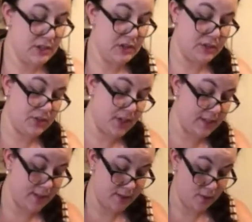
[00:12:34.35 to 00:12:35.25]
go as
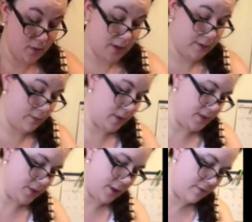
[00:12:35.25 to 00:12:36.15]
crazy as you want
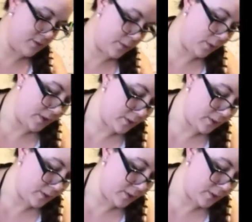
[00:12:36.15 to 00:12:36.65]
once you're comfortable with